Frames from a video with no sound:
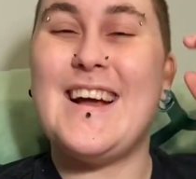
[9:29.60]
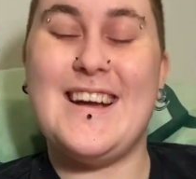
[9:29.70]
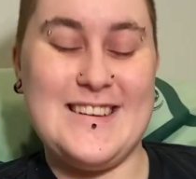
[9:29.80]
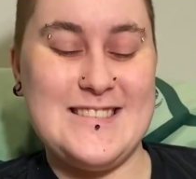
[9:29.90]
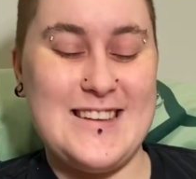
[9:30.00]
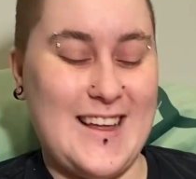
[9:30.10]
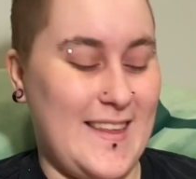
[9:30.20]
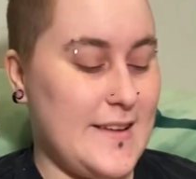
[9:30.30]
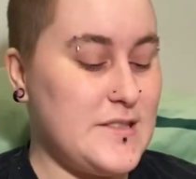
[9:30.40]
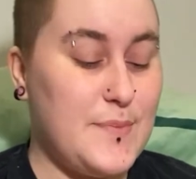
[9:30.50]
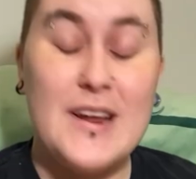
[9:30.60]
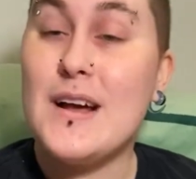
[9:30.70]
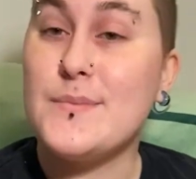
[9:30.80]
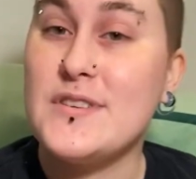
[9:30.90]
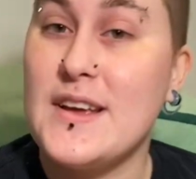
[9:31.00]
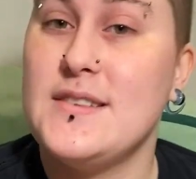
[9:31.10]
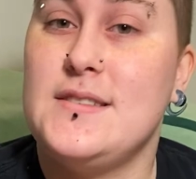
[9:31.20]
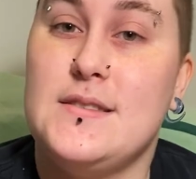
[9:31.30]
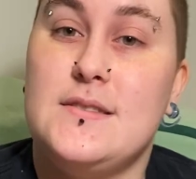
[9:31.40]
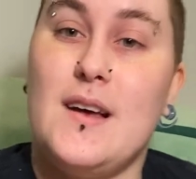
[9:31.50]
guys, I think it's been a couple days
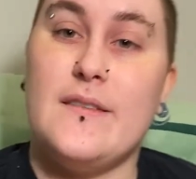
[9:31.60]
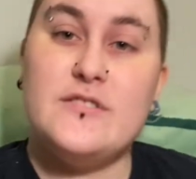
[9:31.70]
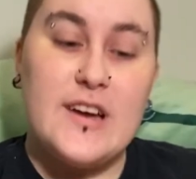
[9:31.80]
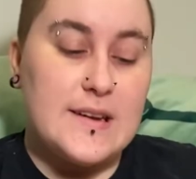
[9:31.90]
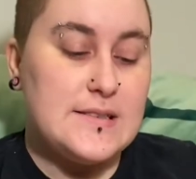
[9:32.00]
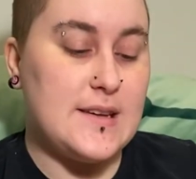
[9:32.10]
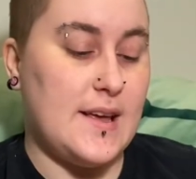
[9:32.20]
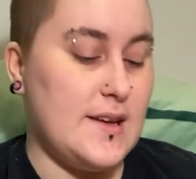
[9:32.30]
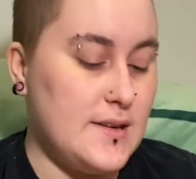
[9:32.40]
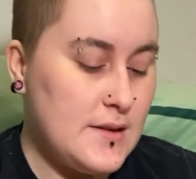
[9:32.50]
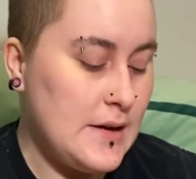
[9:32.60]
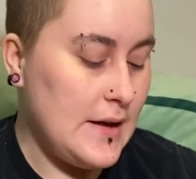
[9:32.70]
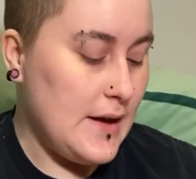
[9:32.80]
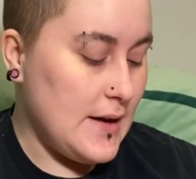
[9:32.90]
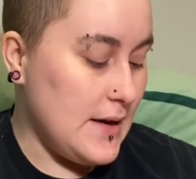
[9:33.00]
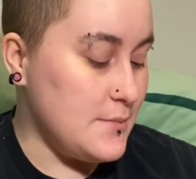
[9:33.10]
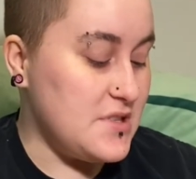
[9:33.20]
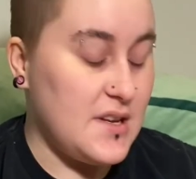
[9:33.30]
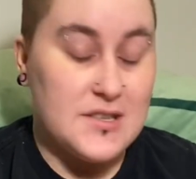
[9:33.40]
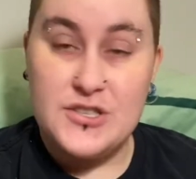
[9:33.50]
since I've checked in.
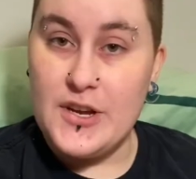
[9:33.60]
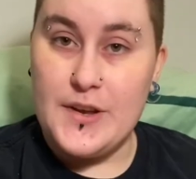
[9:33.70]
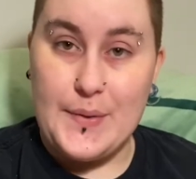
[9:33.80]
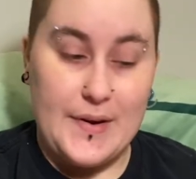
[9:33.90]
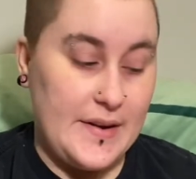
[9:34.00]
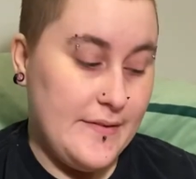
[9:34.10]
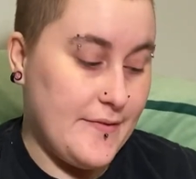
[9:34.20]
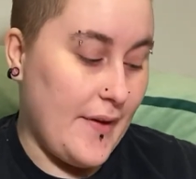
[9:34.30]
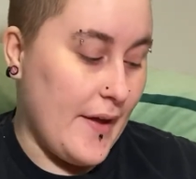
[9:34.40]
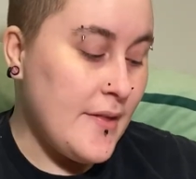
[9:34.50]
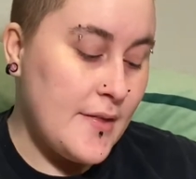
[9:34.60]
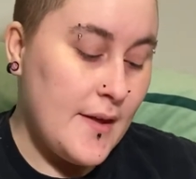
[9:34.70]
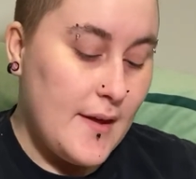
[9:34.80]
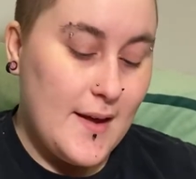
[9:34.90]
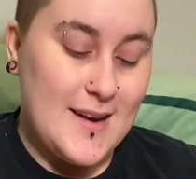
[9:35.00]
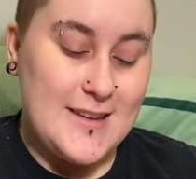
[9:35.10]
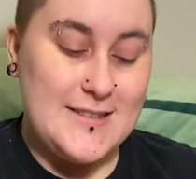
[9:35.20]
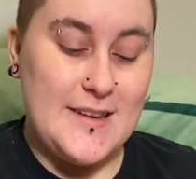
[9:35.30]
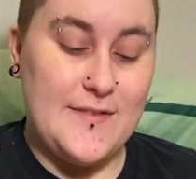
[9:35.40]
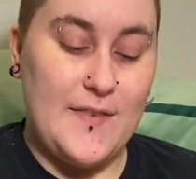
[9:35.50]
Today is January 5th, and I
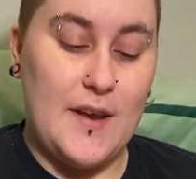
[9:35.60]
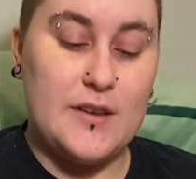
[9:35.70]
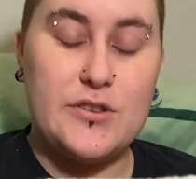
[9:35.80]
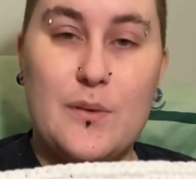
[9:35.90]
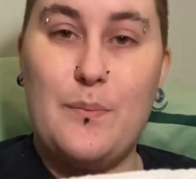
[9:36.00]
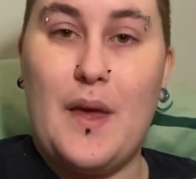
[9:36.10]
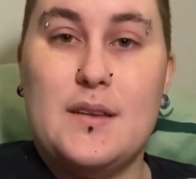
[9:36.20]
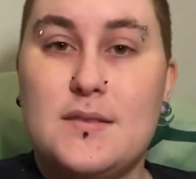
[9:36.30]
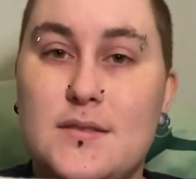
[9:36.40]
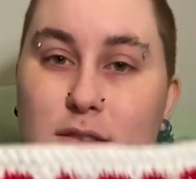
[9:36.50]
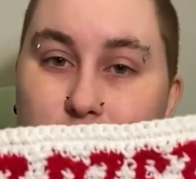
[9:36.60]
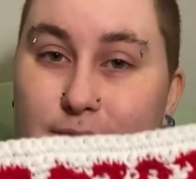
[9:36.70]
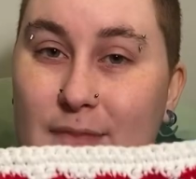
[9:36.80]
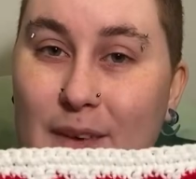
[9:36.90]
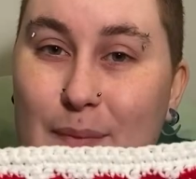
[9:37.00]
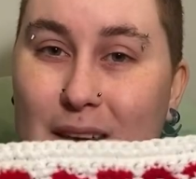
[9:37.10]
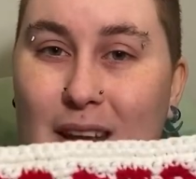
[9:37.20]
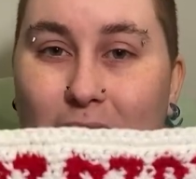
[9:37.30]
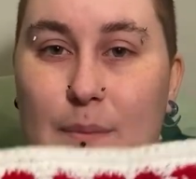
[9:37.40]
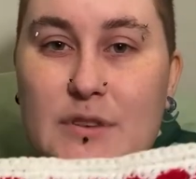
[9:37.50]
did finish the base of my
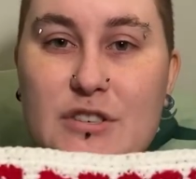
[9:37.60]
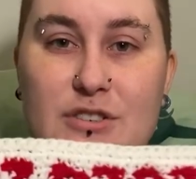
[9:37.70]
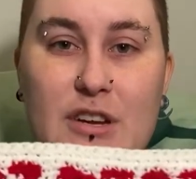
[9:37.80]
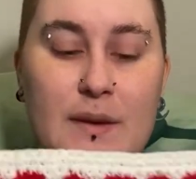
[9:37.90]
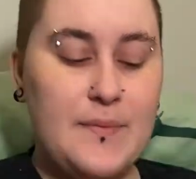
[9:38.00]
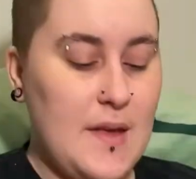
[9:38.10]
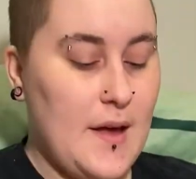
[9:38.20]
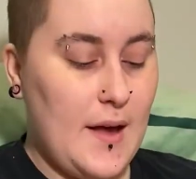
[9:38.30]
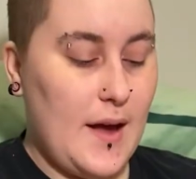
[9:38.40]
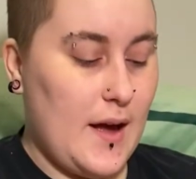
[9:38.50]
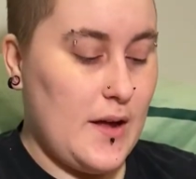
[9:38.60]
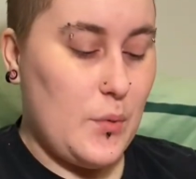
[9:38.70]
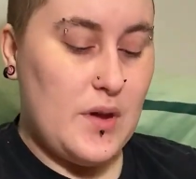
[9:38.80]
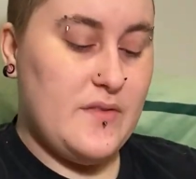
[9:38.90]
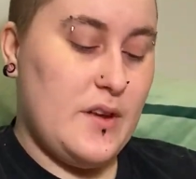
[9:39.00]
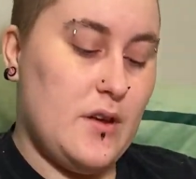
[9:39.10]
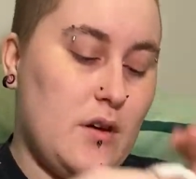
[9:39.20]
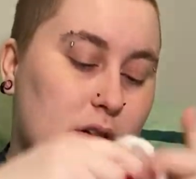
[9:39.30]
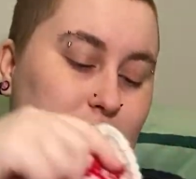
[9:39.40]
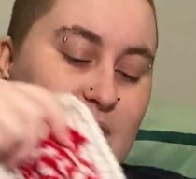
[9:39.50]
tapestry. I weaved in
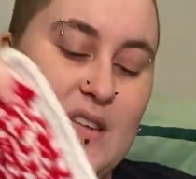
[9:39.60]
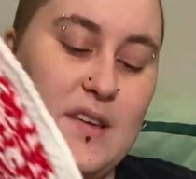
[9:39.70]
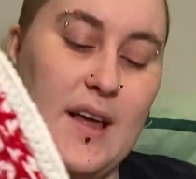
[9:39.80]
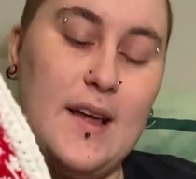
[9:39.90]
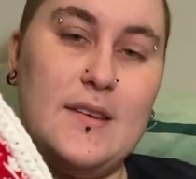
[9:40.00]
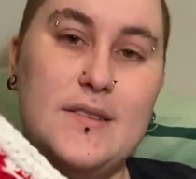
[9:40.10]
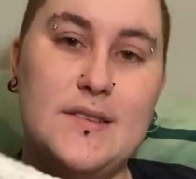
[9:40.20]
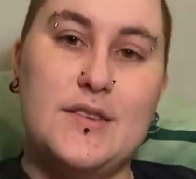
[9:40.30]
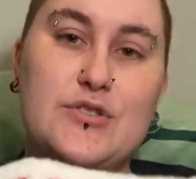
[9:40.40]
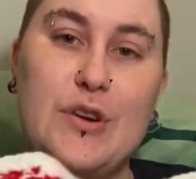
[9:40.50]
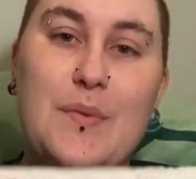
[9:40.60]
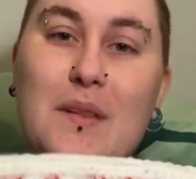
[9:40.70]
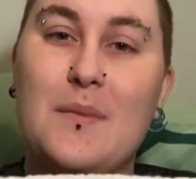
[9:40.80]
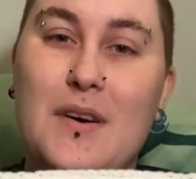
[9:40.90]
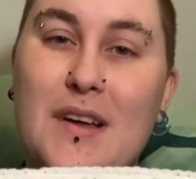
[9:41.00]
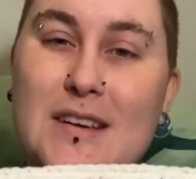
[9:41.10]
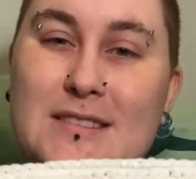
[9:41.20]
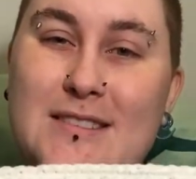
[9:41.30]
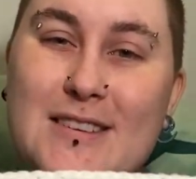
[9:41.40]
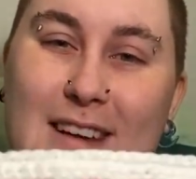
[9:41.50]
all of the ends and trimmed them all
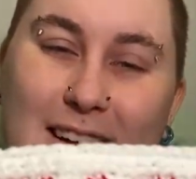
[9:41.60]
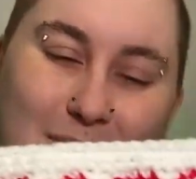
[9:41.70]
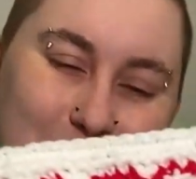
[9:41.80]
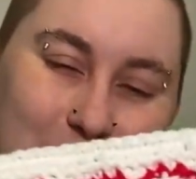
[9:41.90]
yesterday.